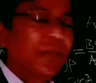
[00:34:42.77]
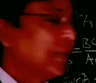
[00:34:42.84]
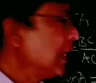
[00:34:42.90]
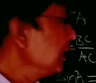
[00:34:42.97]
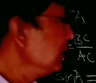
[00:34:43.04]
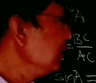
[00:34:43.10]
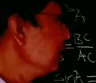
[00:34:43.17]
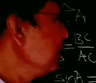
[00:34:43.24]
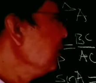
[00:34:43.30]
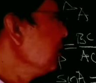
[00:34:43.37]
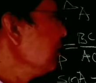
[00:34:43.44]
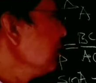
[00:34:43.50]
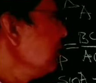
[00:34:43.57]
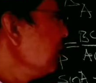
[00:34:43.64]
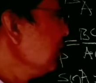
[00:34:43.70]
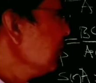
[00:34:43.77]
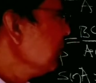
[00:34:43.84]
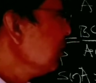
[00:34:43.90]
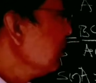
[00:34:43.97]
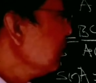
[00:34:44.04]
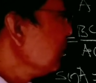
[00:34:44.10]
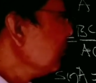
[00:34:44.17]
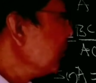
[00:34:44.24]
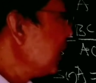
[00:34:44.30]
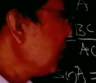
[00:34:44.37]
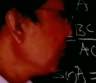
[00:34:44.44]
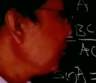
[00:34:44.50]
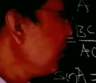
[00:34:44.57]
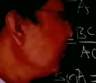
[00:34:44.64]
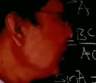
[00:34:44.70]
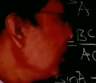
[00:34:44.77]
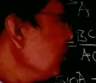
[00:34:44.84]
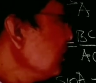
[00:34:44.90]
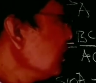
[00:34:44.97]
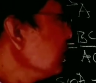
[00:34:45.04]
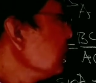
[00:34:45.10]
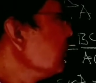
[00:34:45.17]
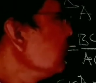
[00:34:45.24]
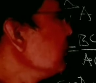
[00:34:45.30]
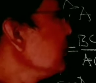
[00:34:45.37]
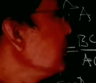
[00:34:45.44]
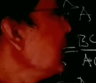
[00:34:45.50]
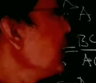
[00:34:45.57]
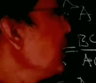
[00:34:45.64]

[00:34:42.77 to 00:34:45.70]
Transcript: Then we have found out the